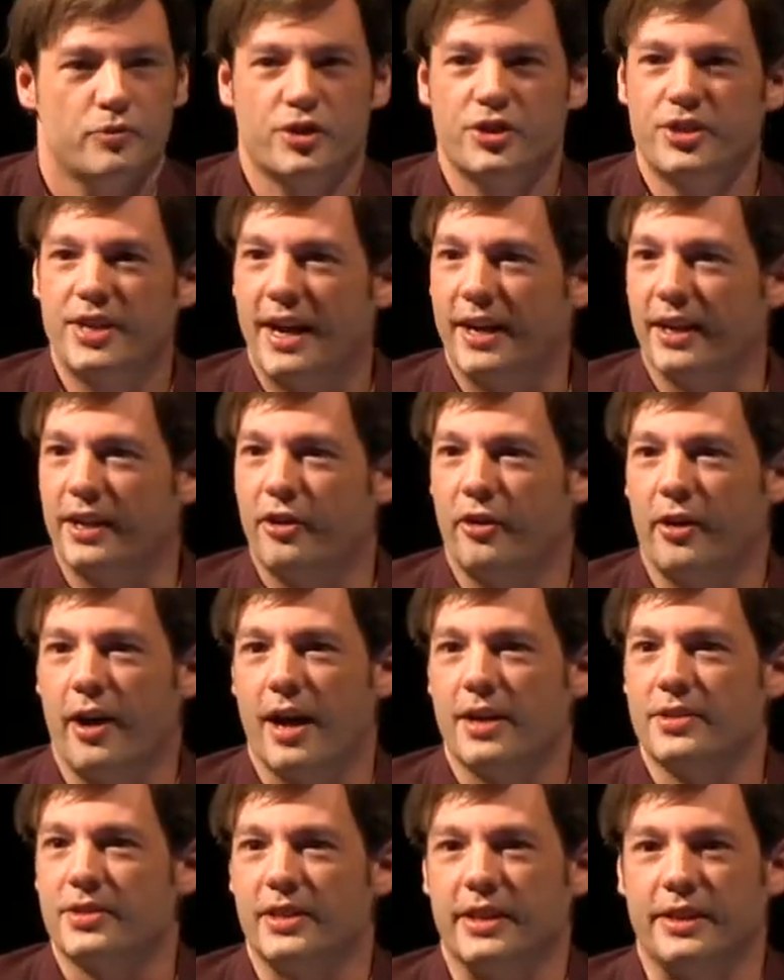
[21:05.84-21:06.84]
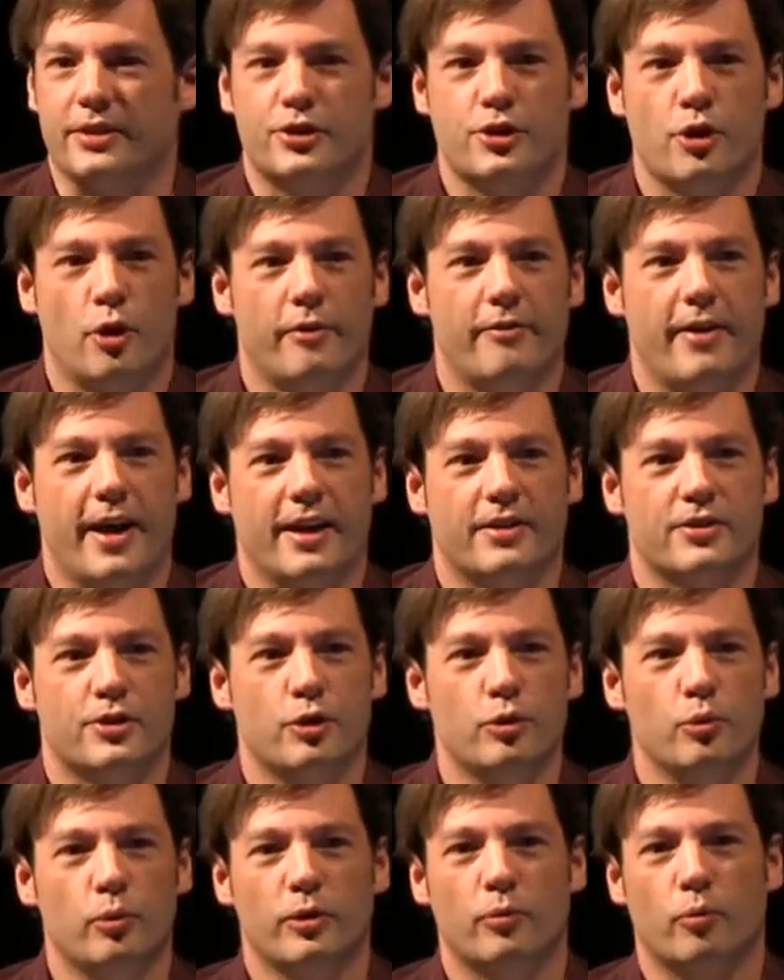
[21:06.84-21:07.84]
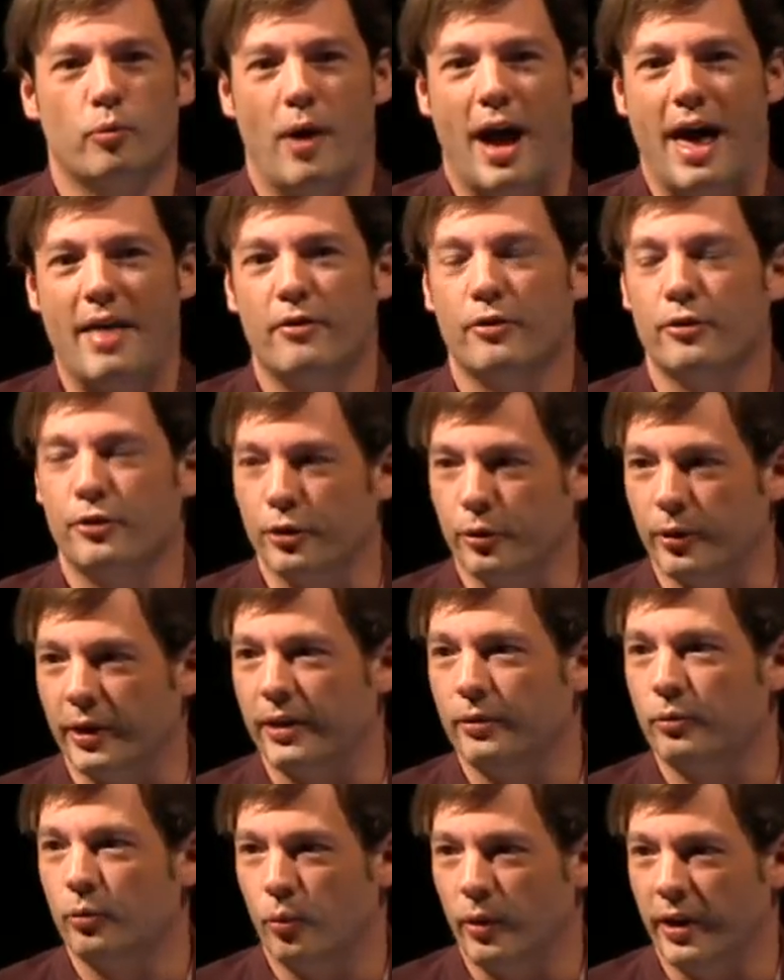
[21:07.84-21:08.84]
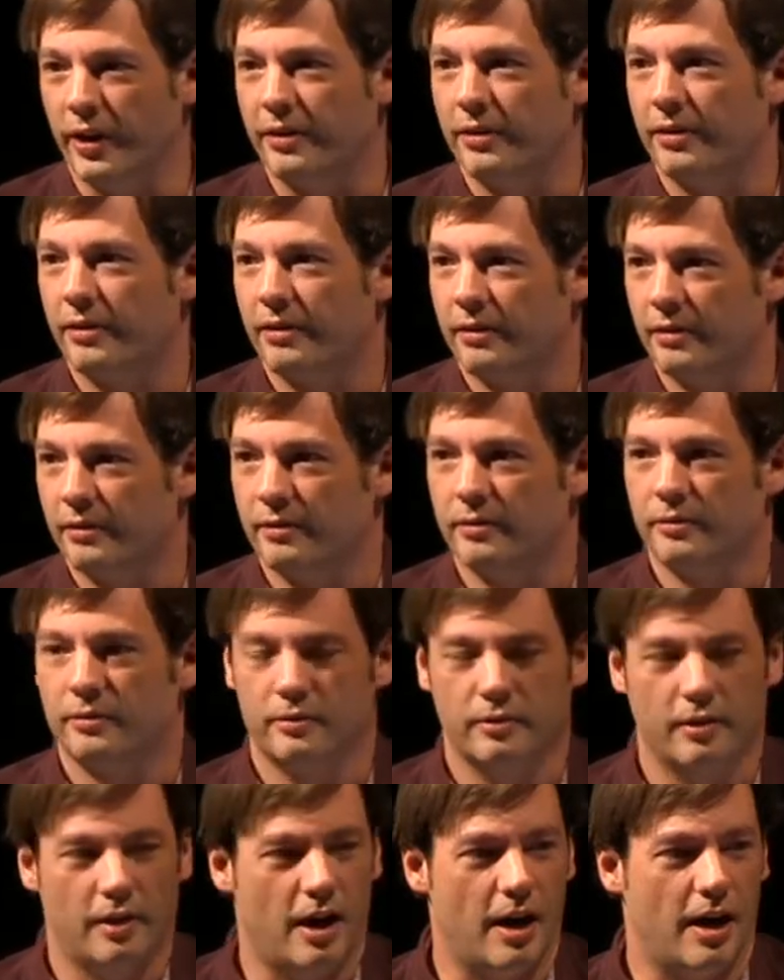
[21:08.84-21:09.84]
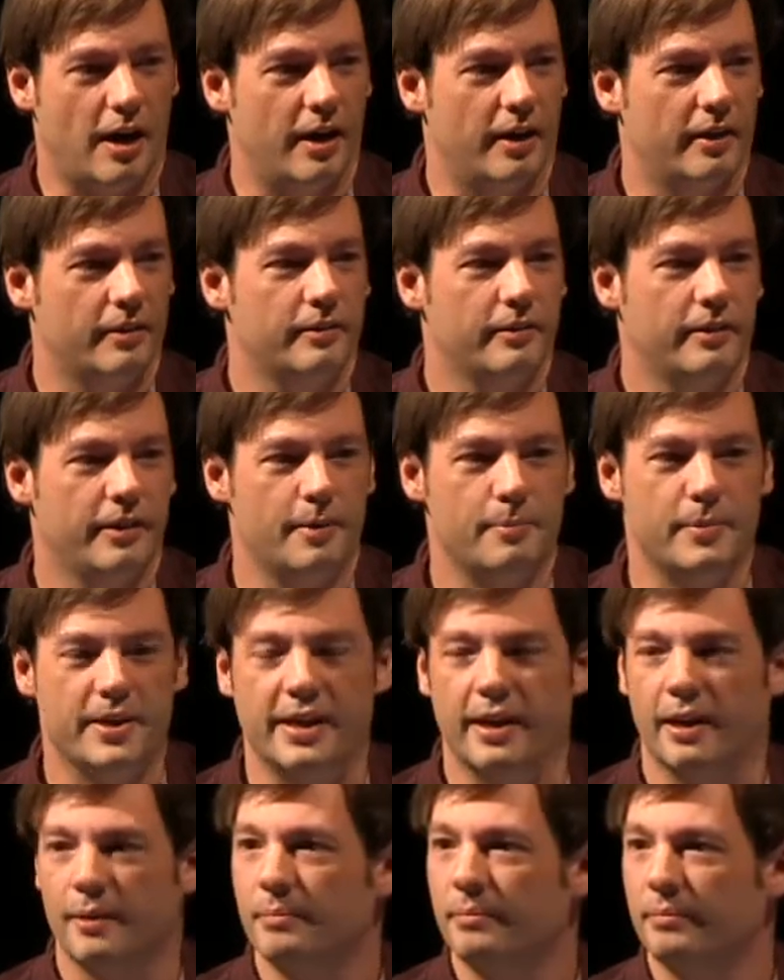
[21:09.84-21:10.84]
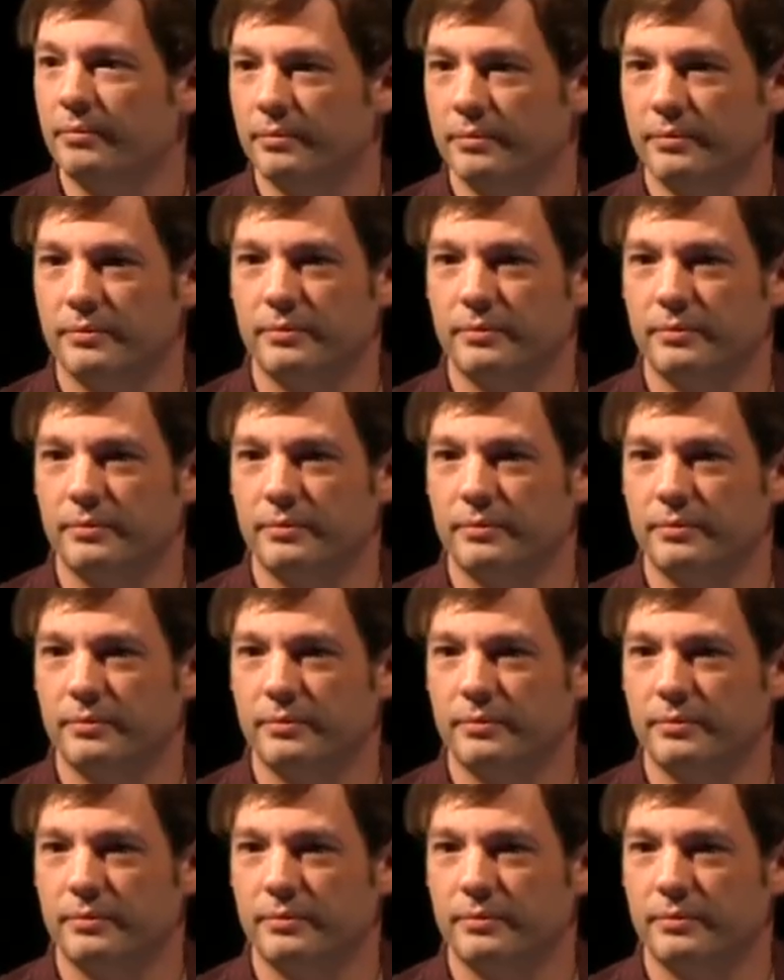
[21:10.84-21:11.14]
just out of curiosity, show of hands, who would rather do it with uh, MDM?